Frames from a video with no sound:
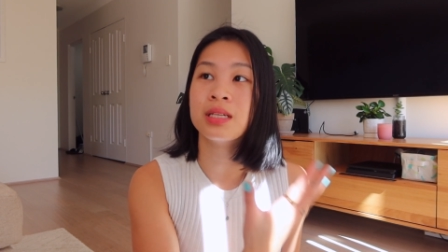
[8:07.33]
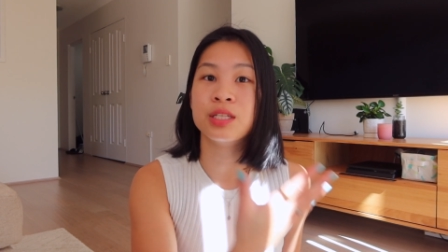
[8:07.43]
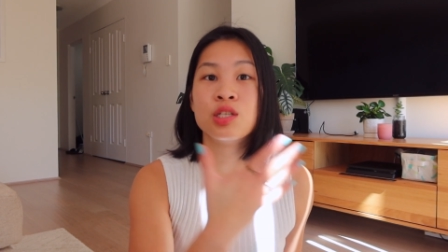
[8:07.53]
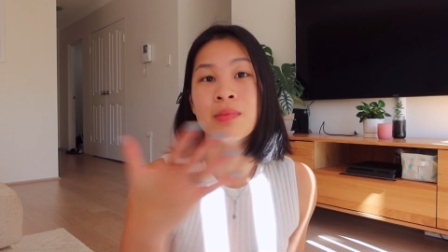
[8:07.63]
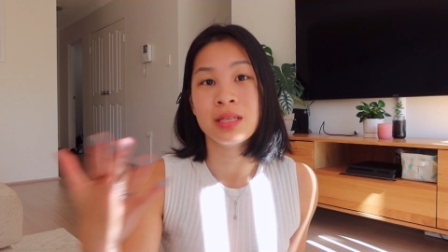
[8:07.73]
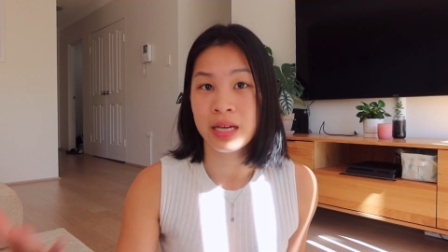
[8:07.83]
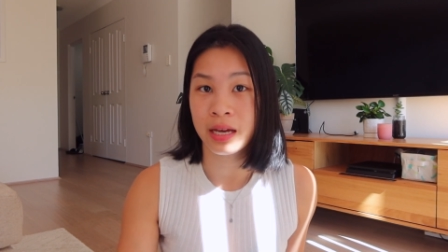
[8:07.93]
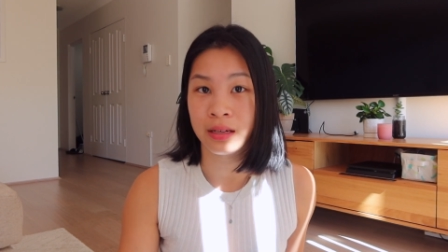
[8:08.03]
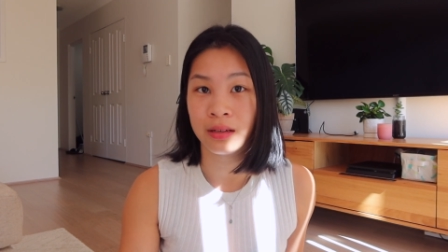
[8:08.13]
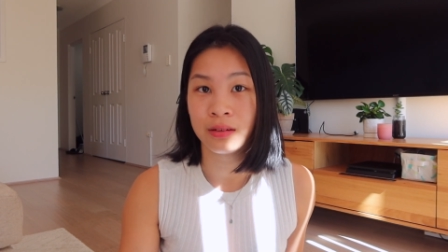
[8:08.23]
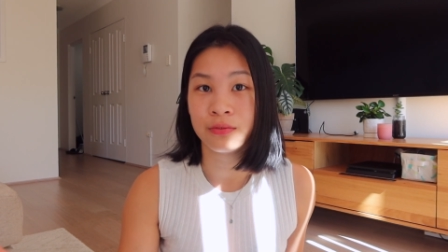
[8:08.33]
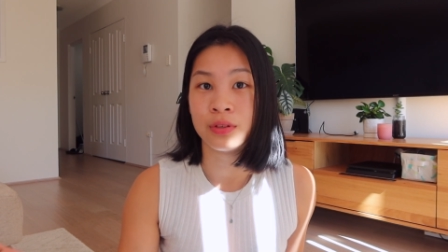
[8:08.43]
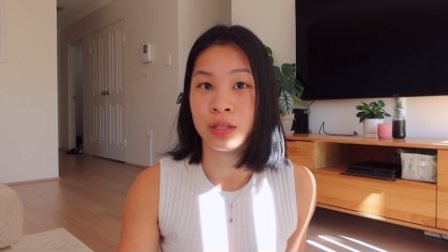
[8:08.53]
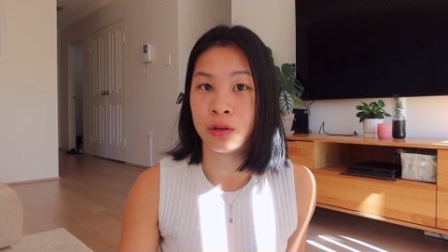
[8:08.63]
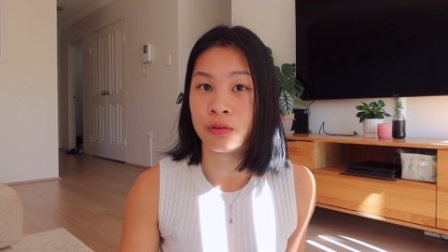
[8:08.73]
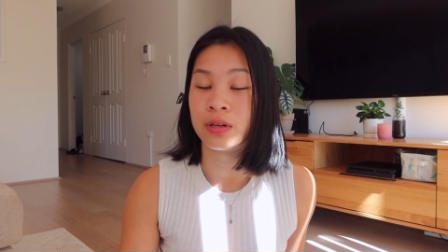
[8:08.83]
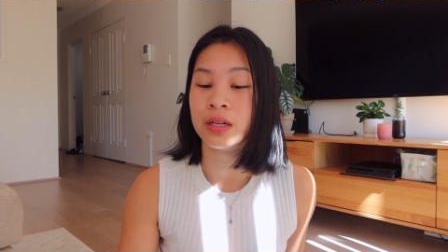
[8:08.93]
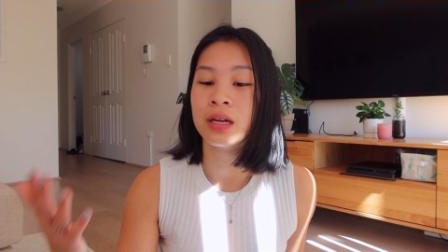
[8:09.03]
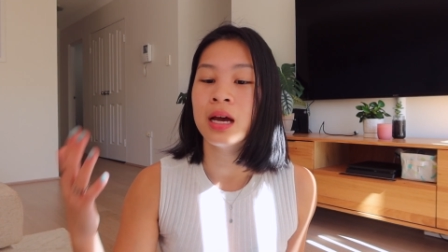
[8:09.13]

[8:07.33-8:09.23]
is to maintain it for the long run.